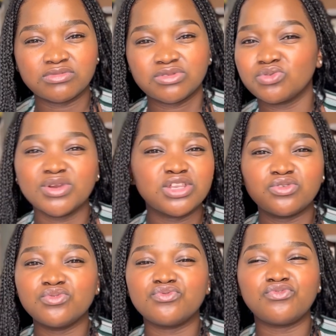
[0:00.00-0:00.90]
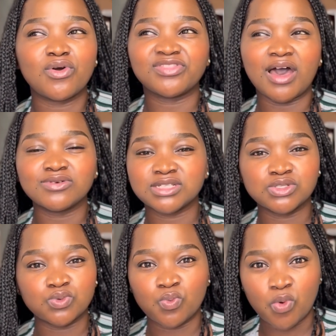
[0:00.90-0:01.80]
3 to
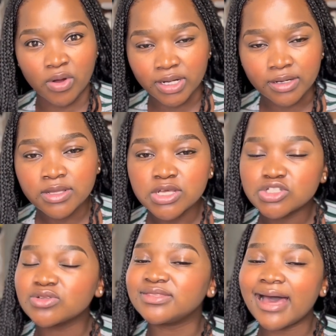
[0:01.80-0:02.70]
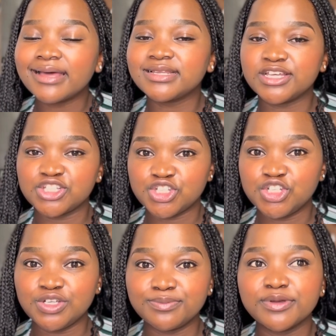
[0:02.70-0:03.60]
4,000 won, so that is
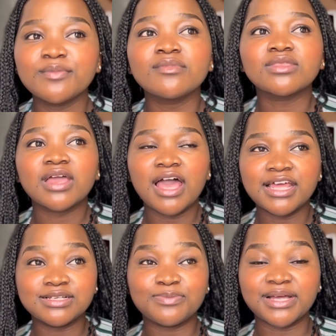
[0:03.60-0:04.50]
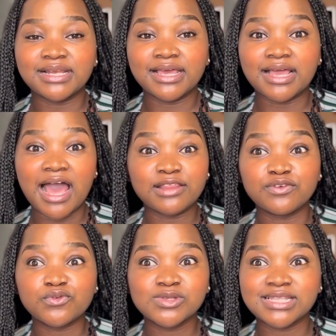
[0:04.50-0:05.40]
cheap. But like other
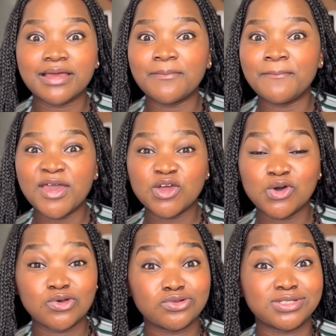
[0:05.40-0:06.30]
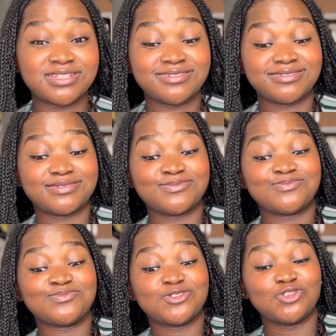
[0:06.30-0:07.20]
fruits like mangoes,
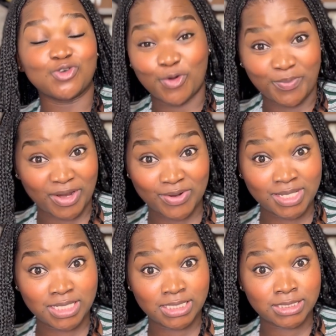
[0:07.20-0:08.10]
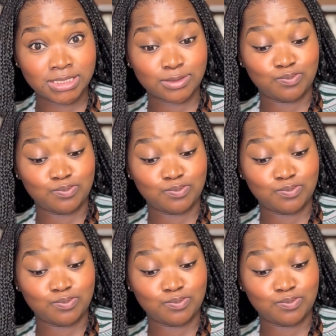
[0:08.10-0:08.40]
strawberries,